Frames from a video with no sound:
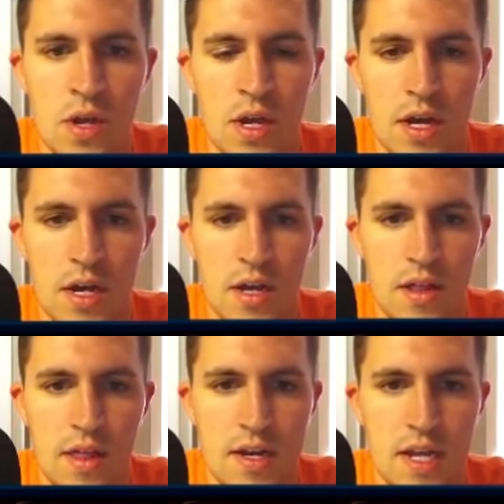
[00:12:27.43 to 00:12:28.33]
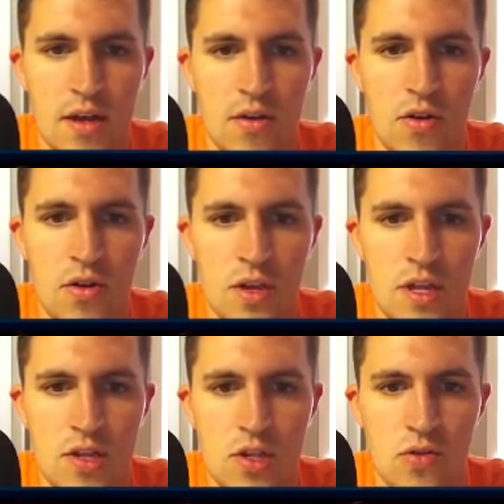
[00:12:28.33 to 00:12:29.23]
that town hall,
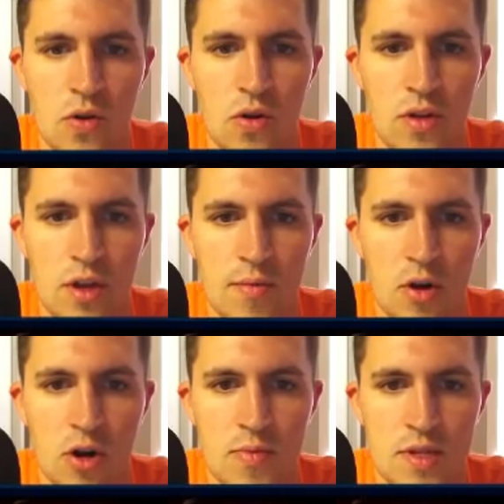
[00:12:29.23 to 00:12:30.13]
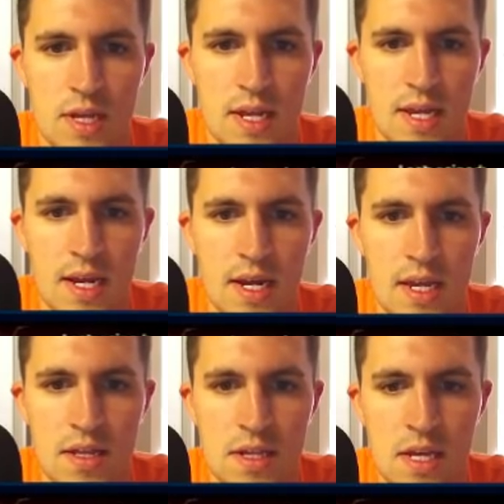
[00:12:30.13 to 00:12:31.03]
gets through all the compartments that he
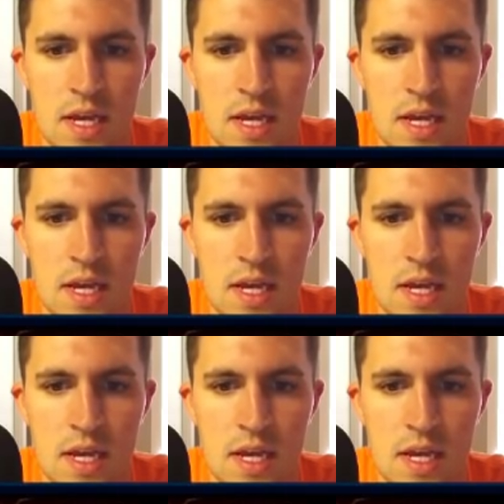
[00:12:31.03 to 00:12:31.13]
needs.